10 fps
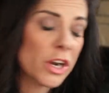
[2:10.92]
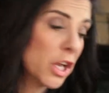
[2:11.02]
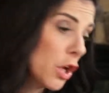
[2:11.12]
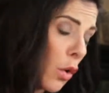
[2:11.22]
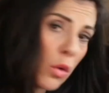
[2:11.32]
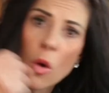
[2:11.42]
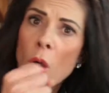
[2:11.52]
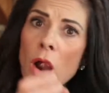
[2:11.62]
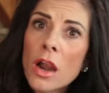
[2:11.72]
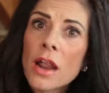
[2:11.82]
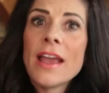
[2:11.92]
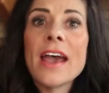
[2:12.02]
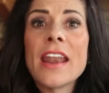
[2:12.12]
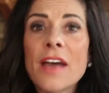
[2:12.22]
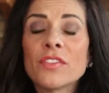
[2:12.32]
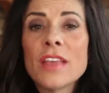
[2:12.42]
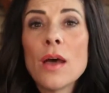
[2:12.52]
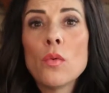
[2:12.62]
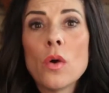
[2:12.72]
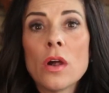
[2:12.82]
going to go to war, and after
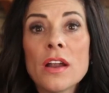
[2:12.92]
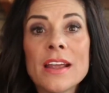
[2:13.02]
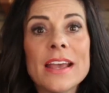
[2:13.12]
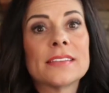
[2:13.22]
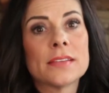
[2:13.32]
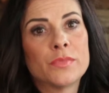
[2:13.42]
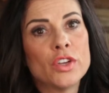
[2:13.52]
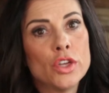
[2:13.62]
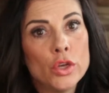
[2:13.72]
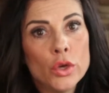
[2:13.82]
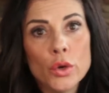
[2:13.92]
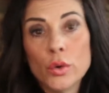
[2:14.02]
that war, it's up to you.